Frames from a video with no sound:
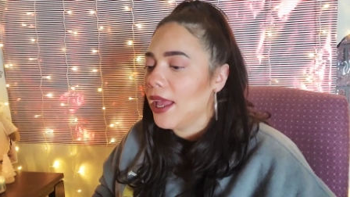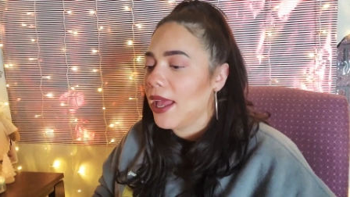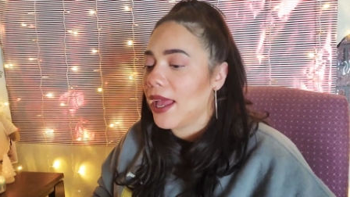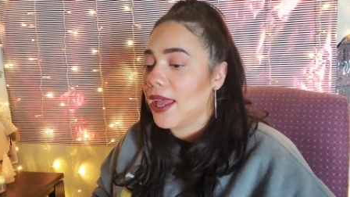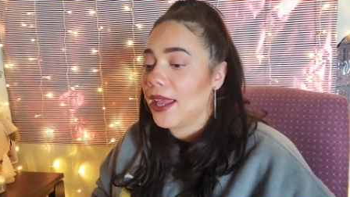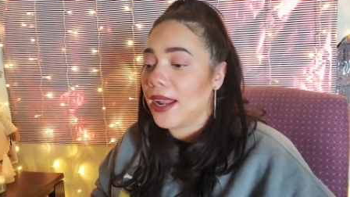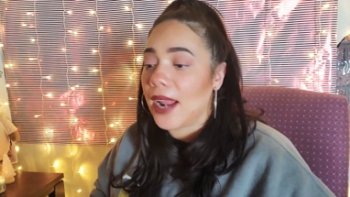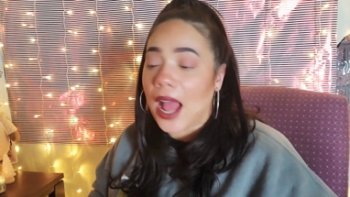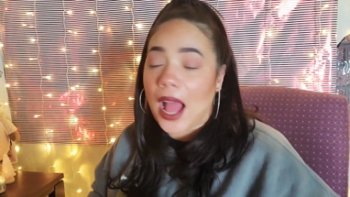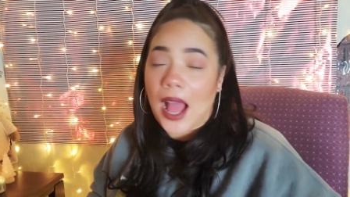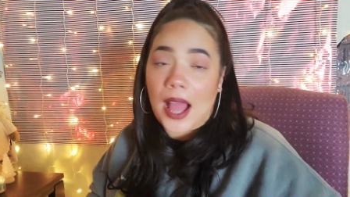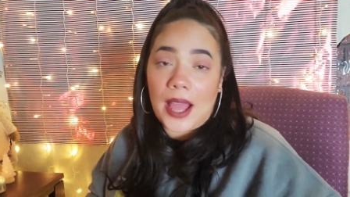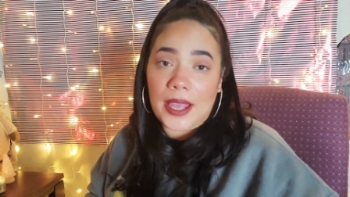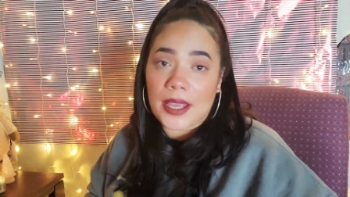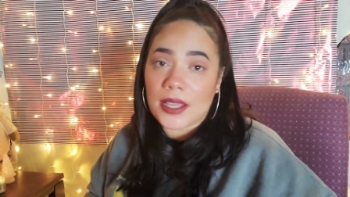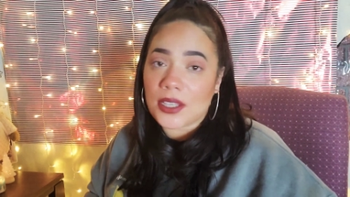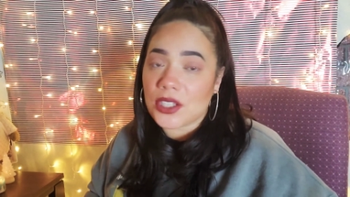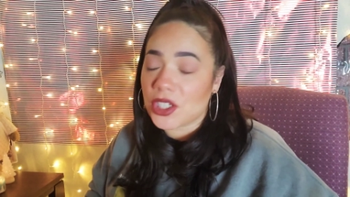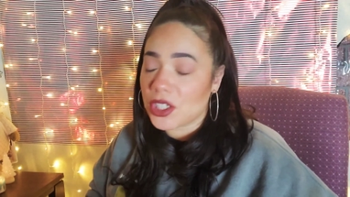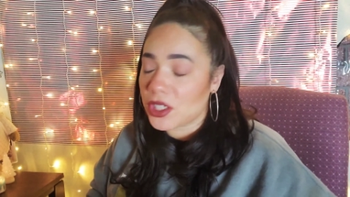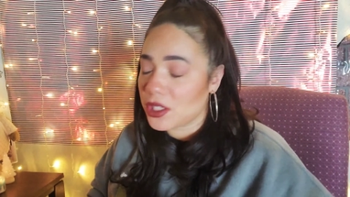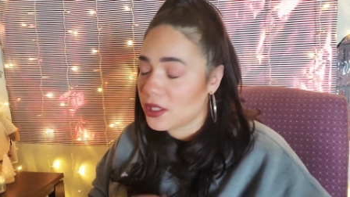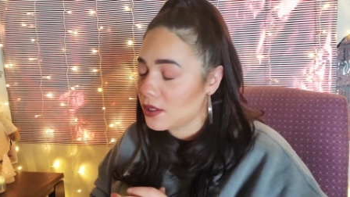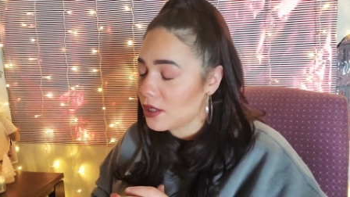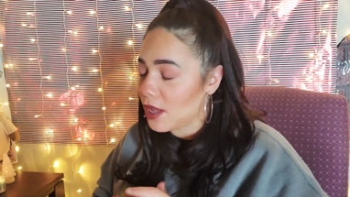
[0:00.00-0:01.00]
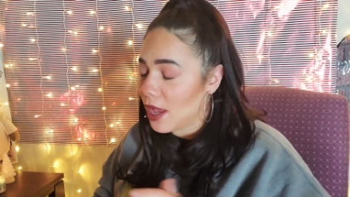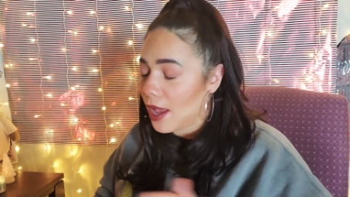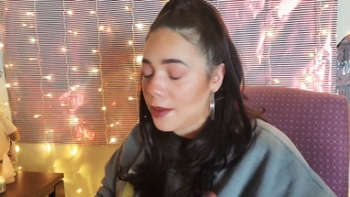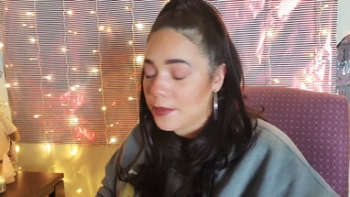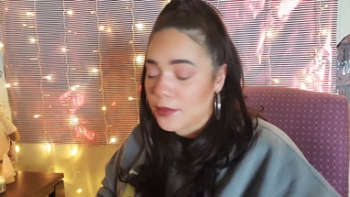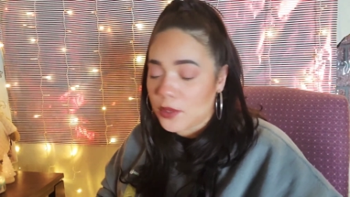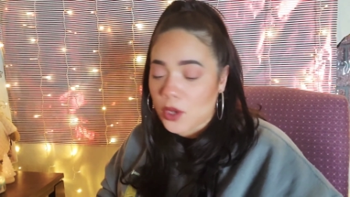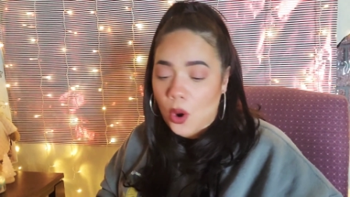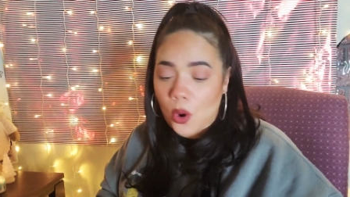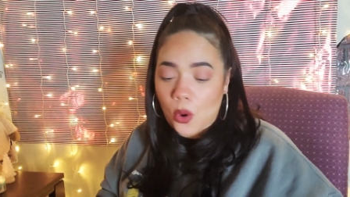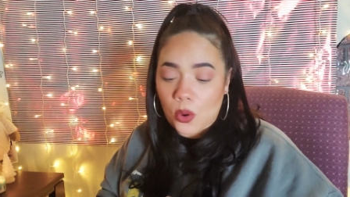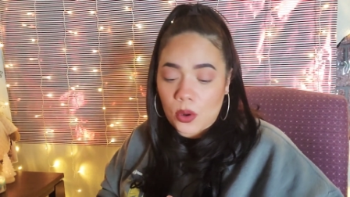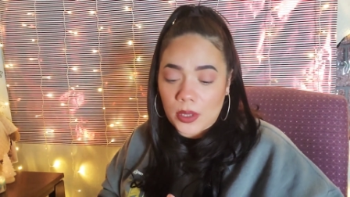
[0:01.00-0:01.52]
And I'm
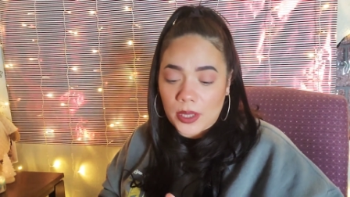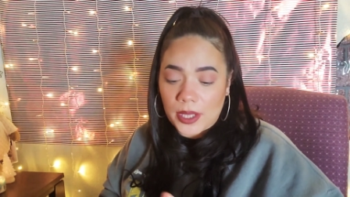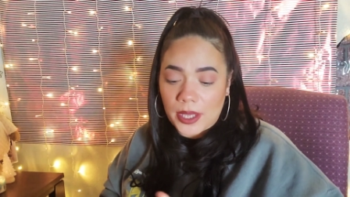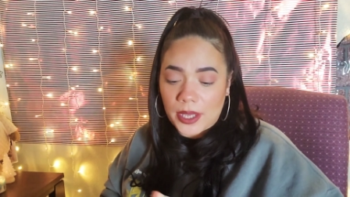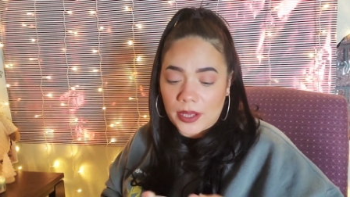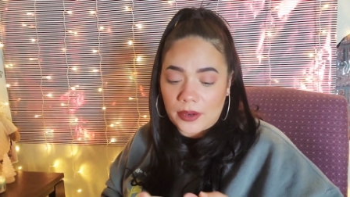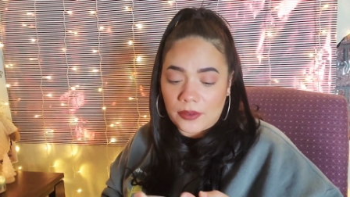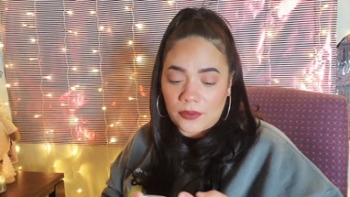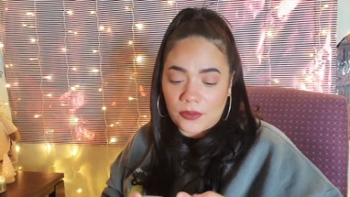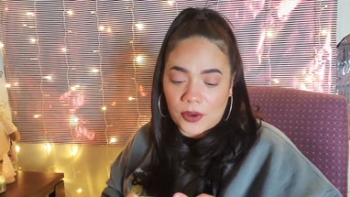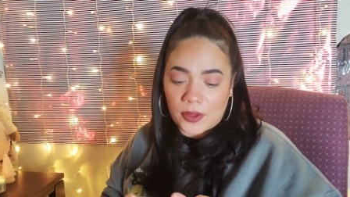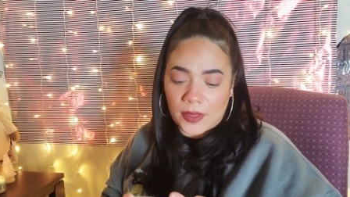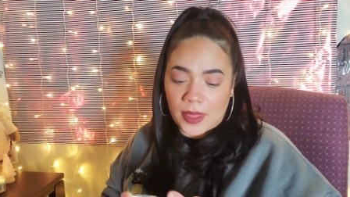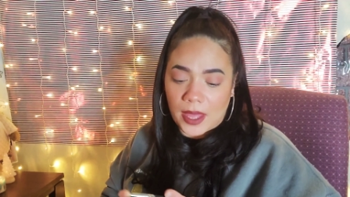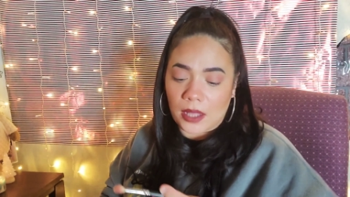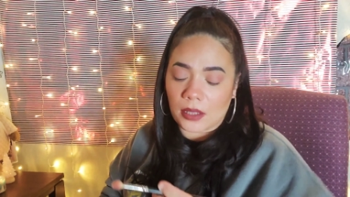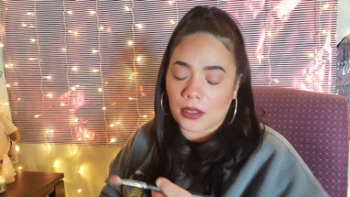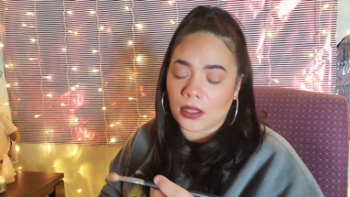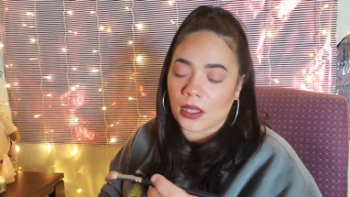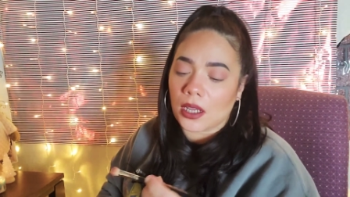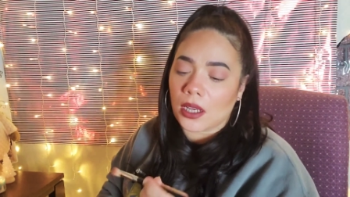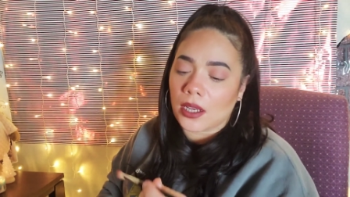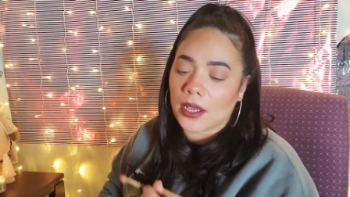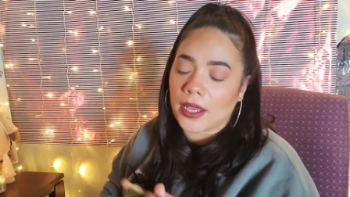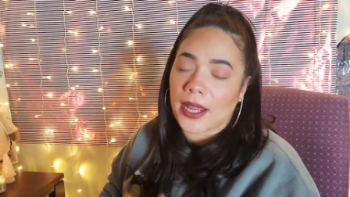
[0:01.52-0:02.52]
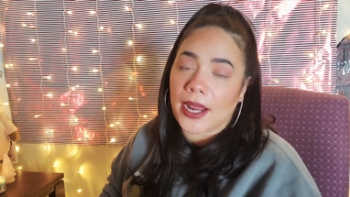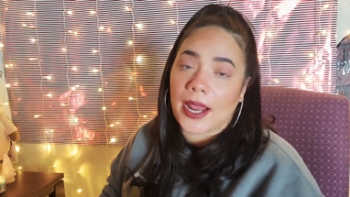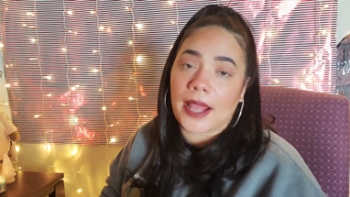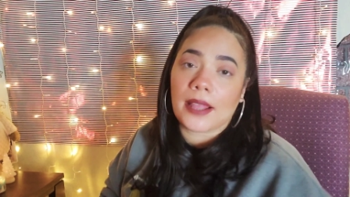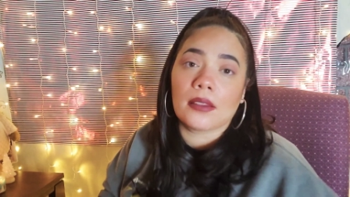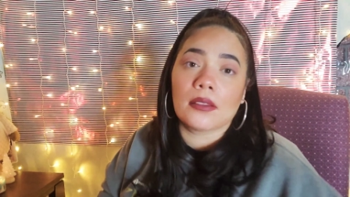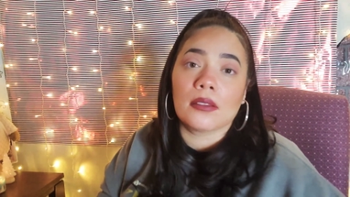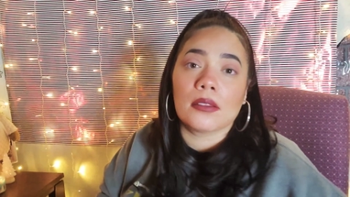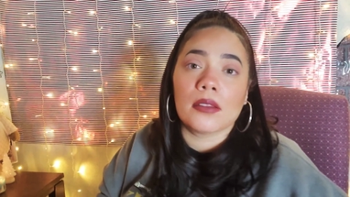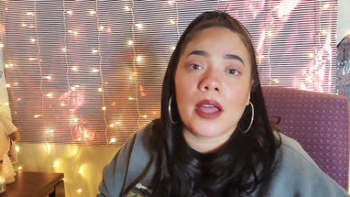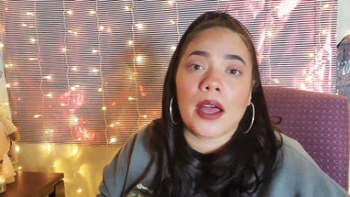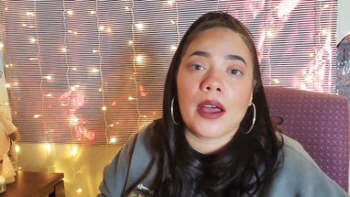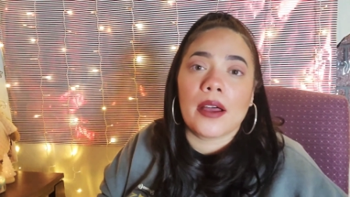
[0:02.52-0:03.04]
totally in for that look. And I
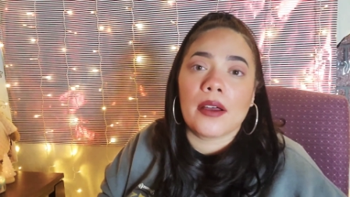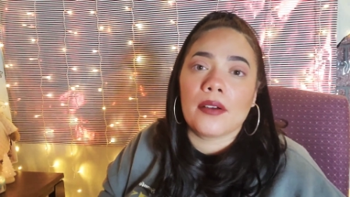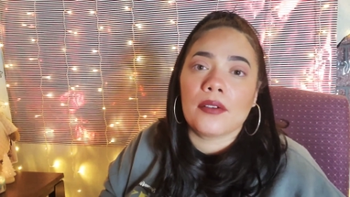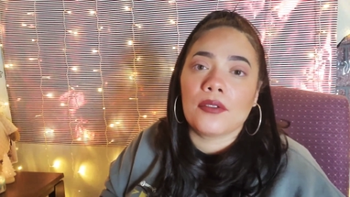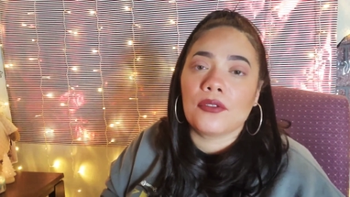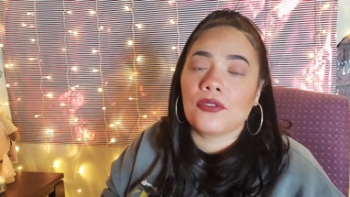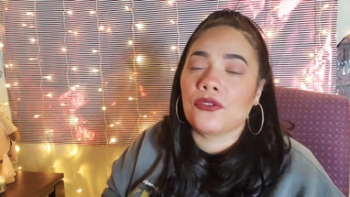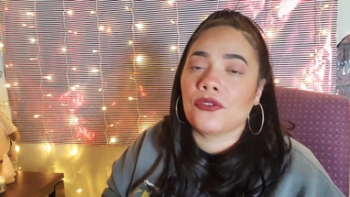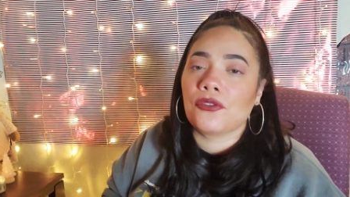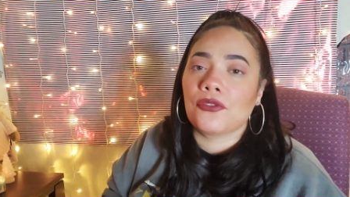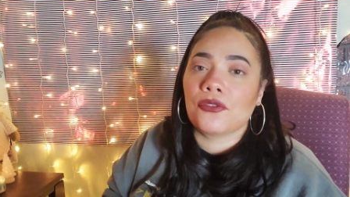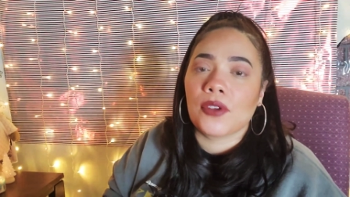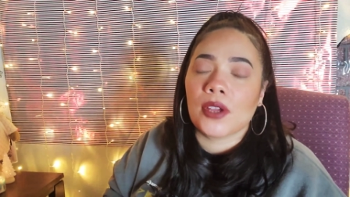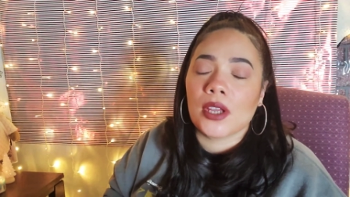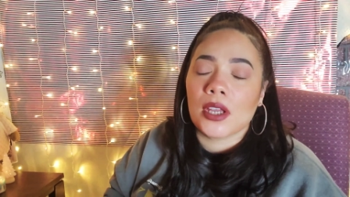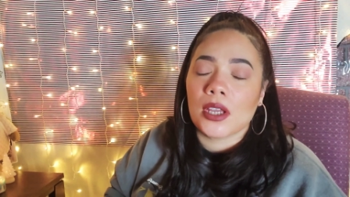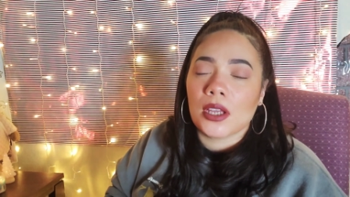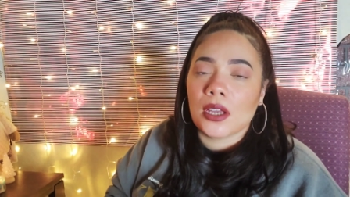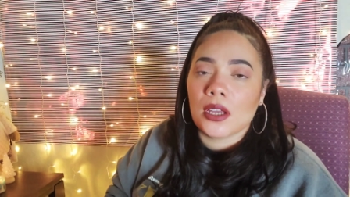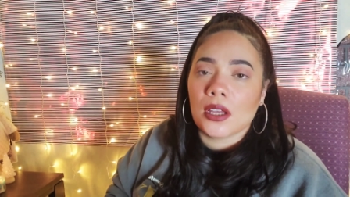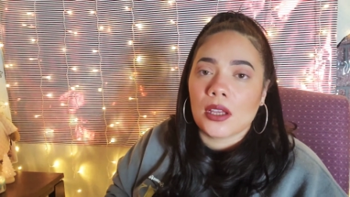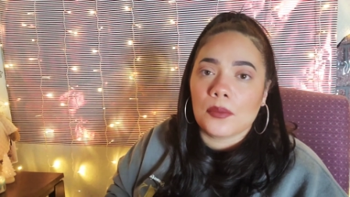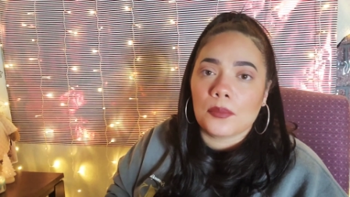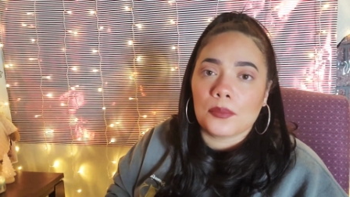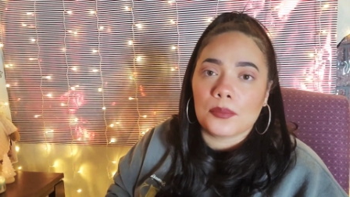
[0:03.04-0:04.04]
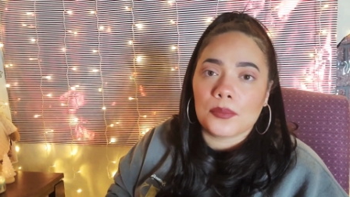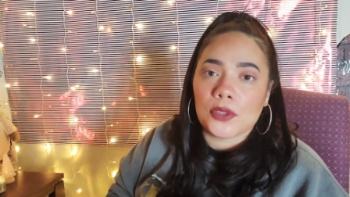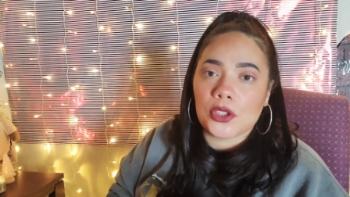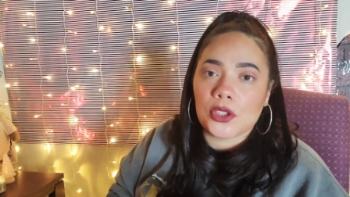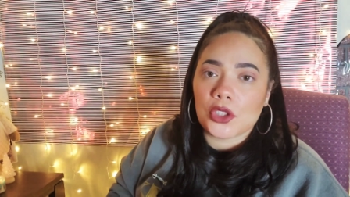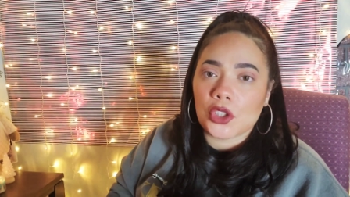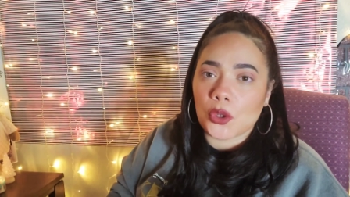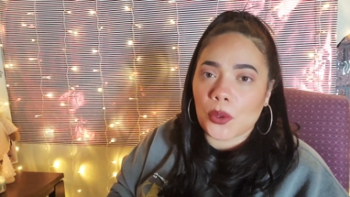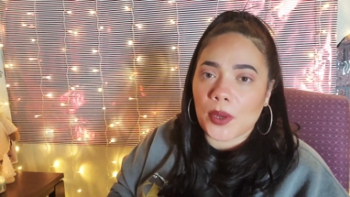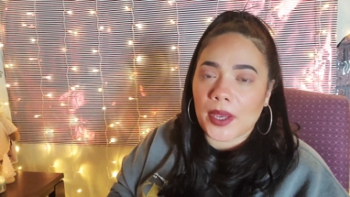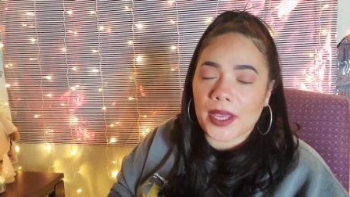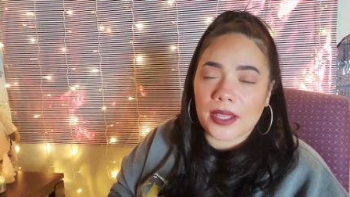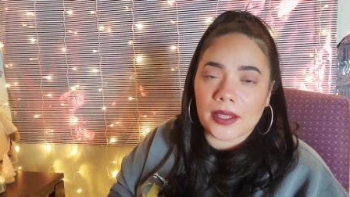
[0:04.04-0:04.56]
love
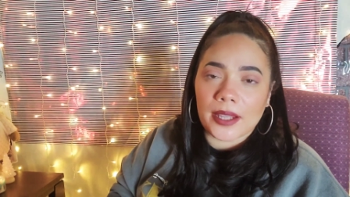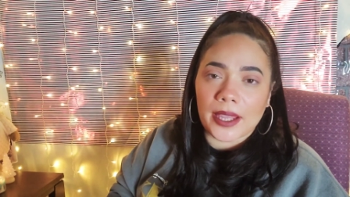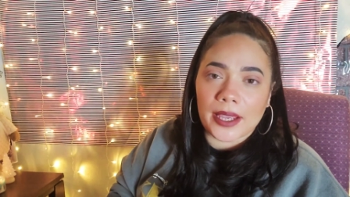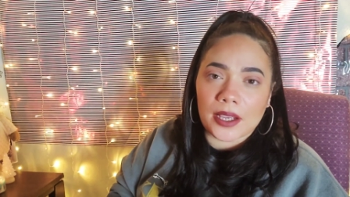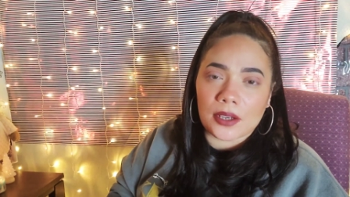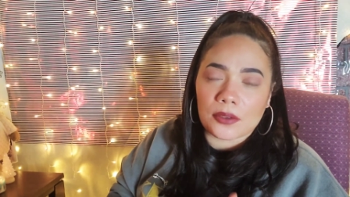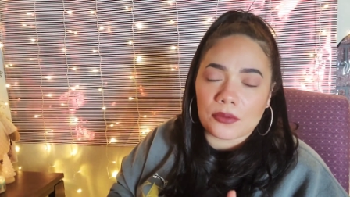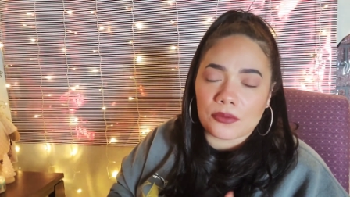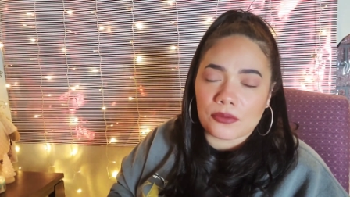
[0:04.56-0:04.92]
doing like a